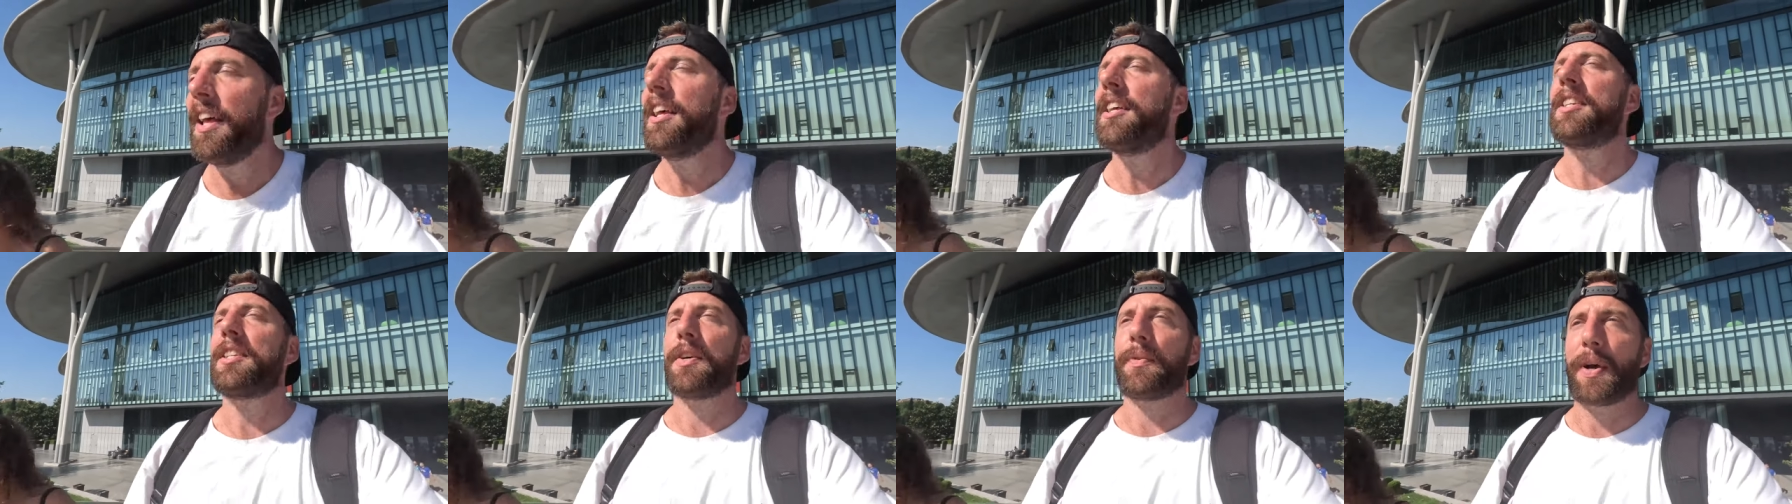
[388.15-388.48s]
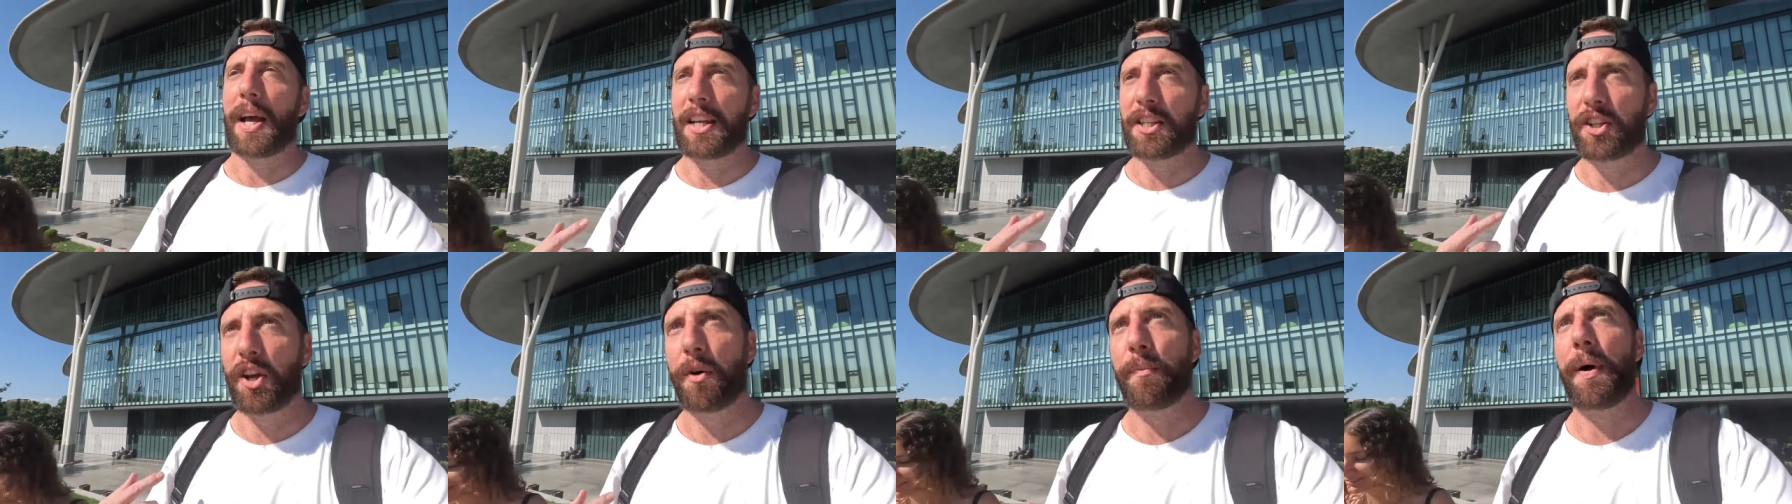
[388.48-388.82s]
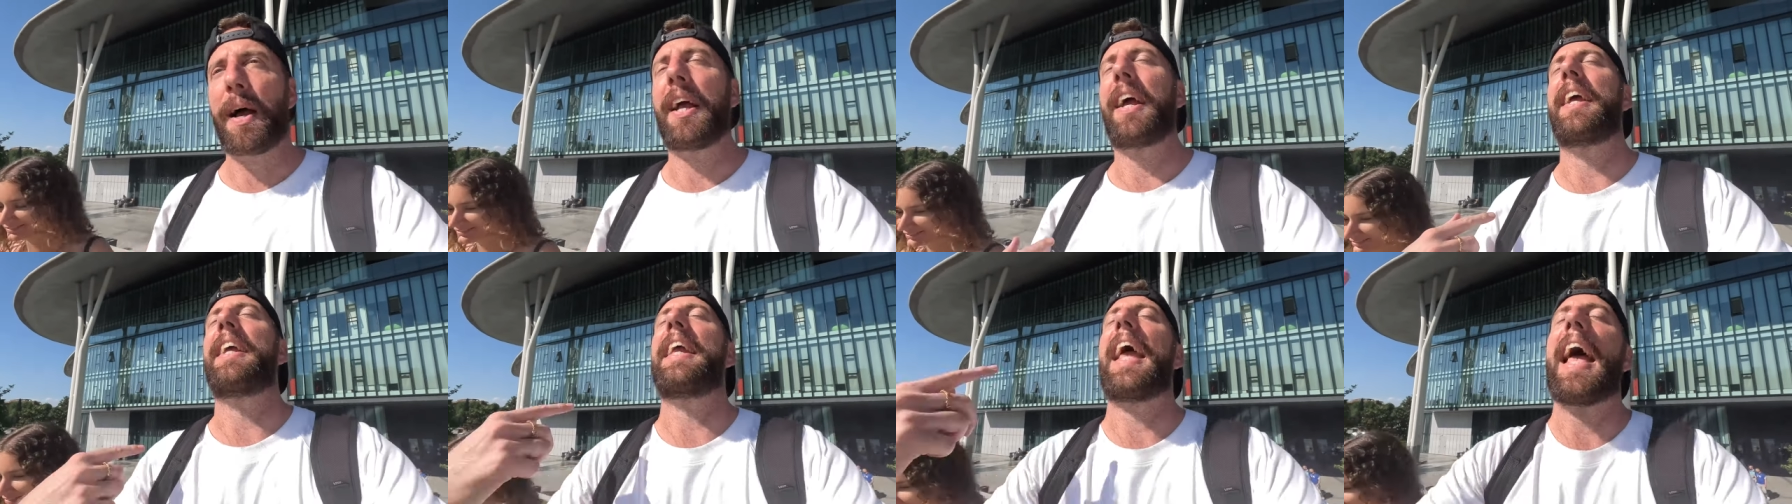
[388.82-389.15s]
so we had to go
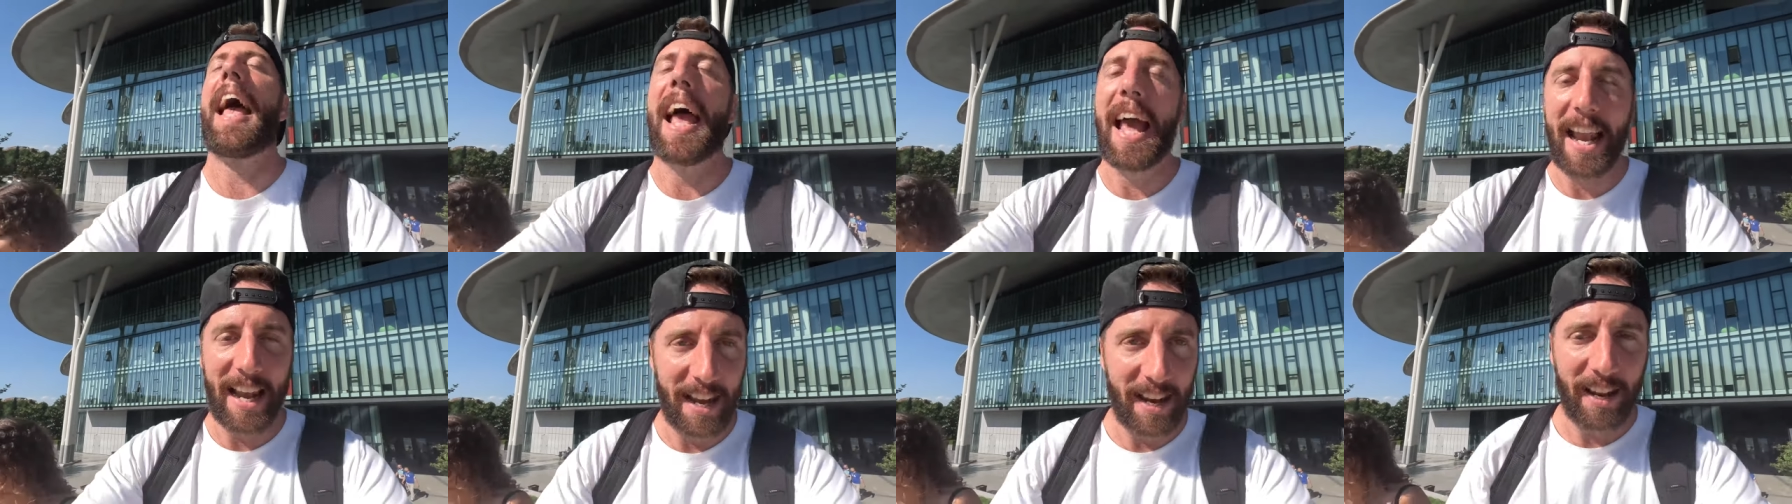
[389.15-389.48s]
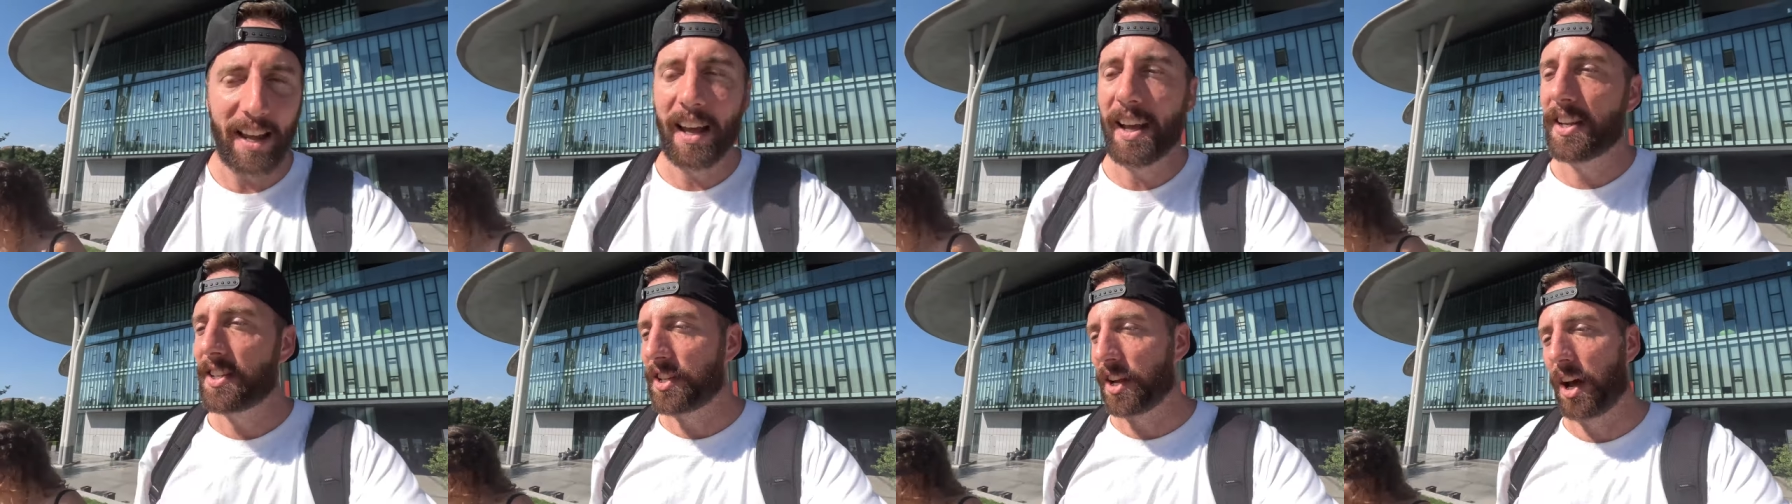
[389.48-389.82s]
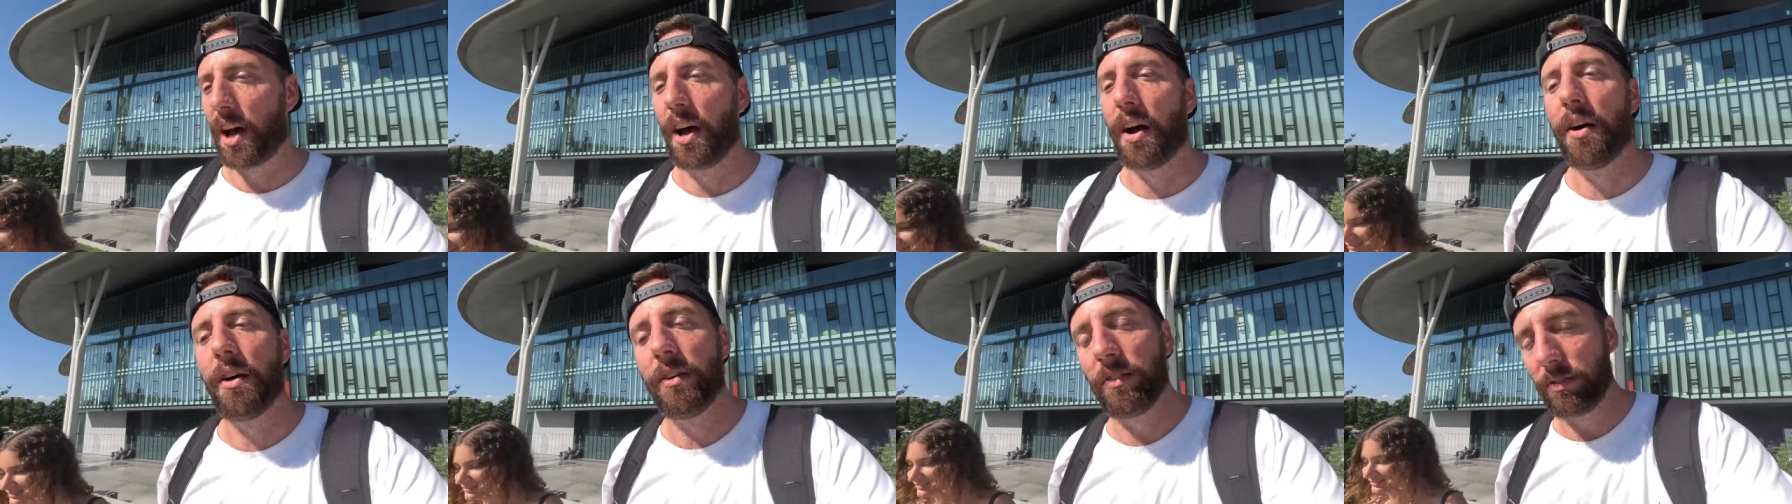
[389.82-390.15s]
back again
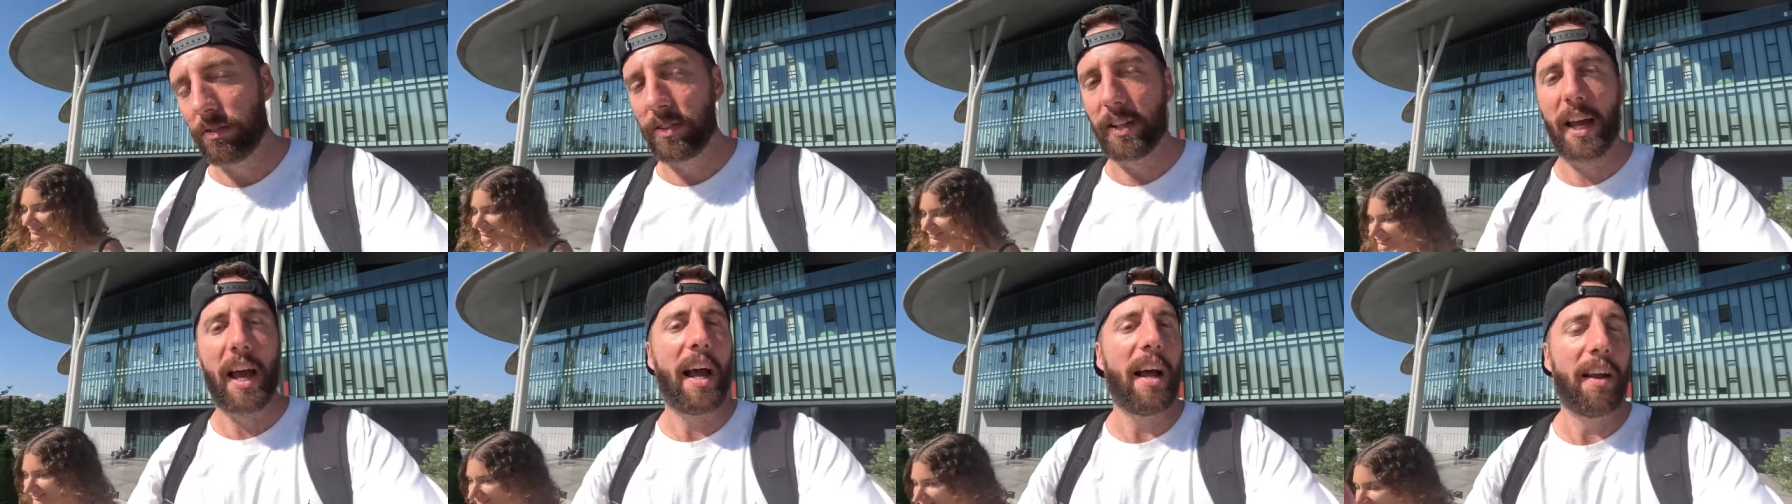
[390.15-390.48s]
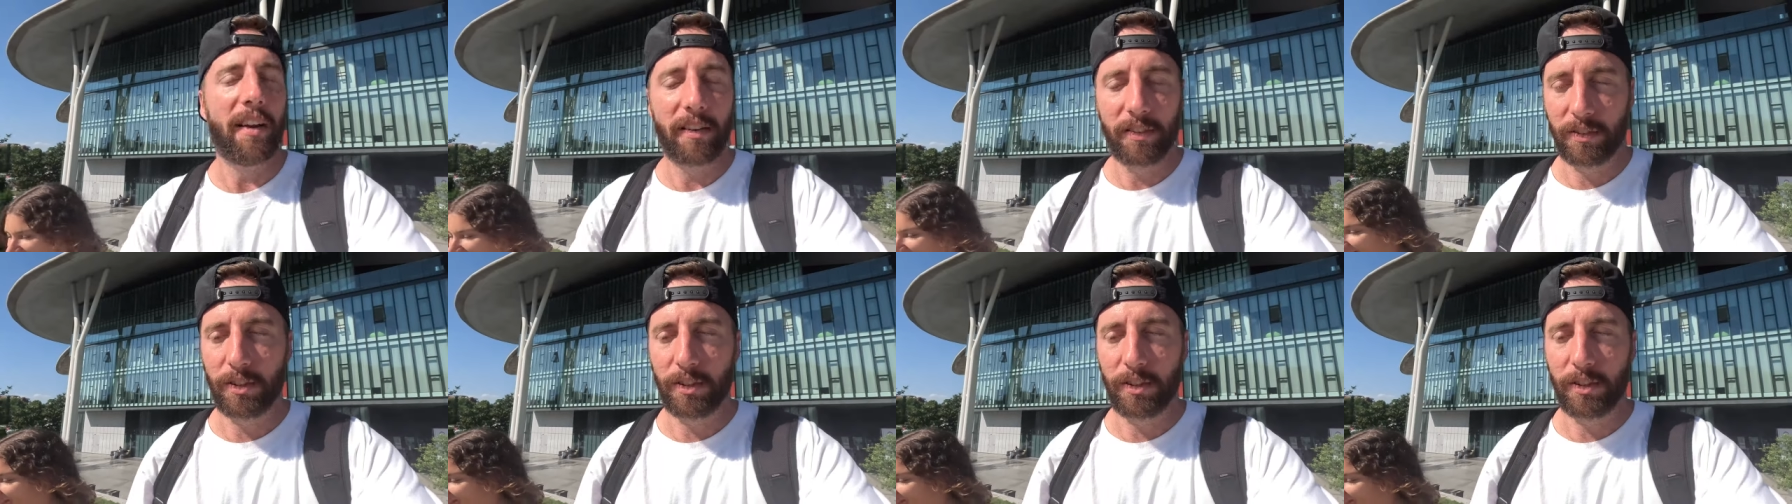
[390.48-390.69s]
so yeah